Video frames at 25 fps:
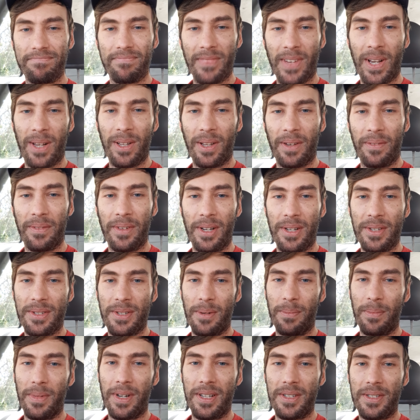I love y'all
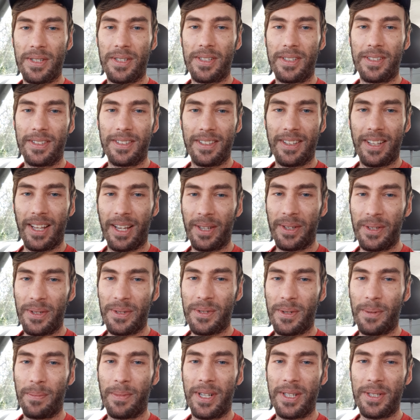so much. Thank you
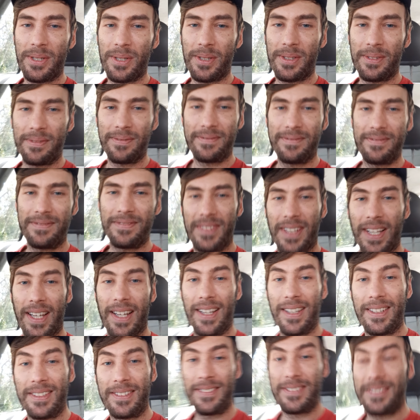so much.
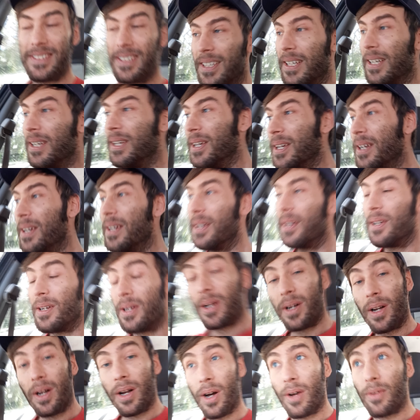And
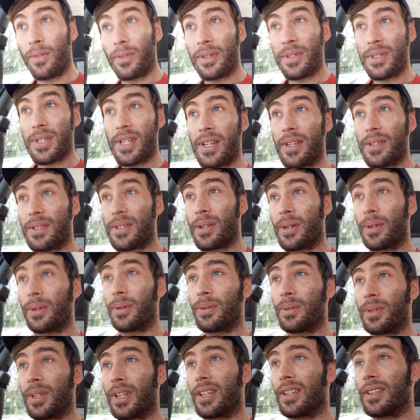hopefully see you
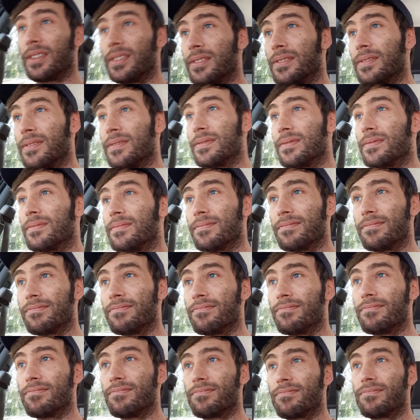soon, and
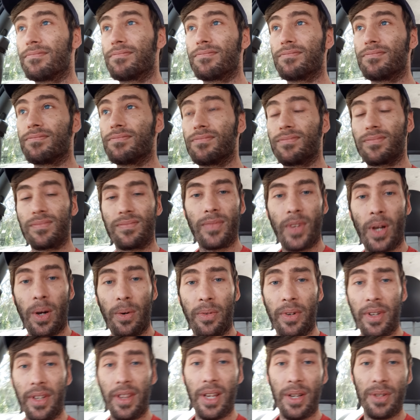
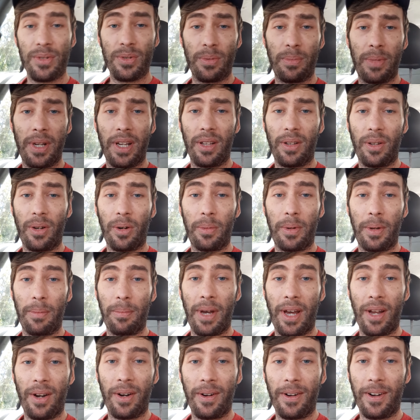hopefully things will be a little bit
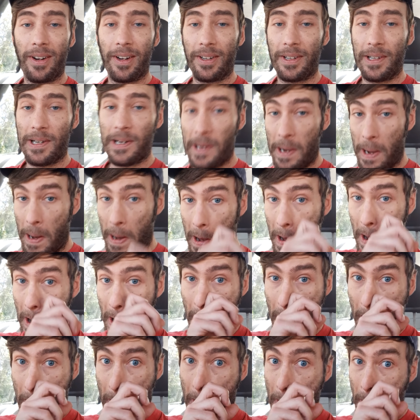better, and
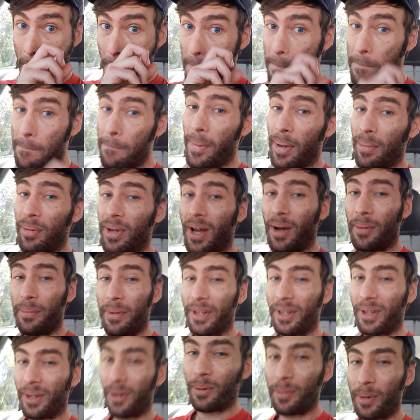maybe I'll be
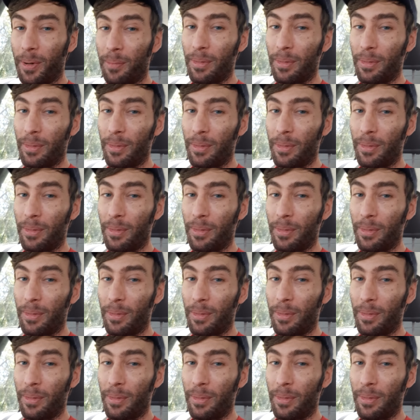a little bit